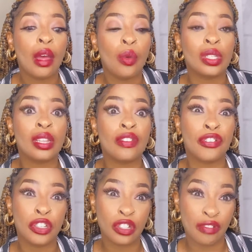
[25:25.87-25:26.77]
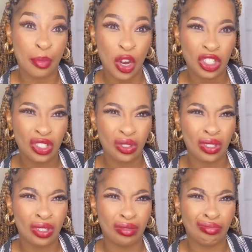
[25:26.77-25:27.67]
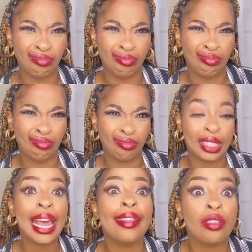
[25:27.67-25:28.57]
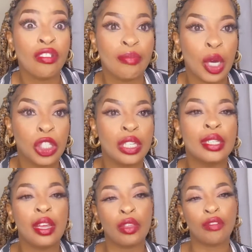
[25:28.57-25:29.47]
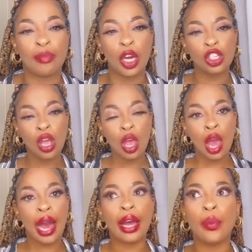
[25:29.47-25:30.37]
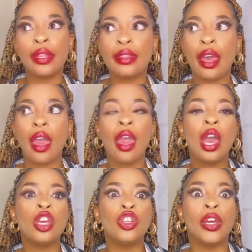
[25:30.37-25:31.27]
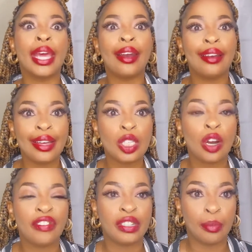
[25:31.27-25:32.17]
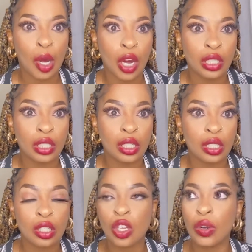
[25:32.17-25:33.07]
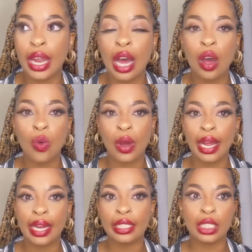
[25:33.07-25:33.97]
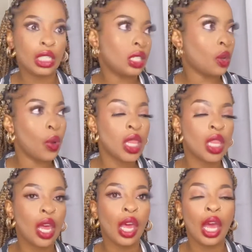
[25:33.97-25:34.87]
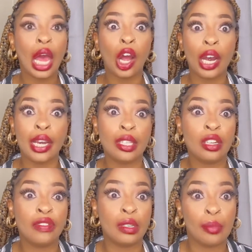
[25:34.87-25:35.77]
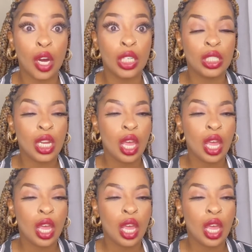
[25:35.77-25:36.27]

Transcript: was it the 1st of March? 10th of March. 10th of March. I went there. You get a letter of demand. So now what I did is I went there. I got a letter of demand.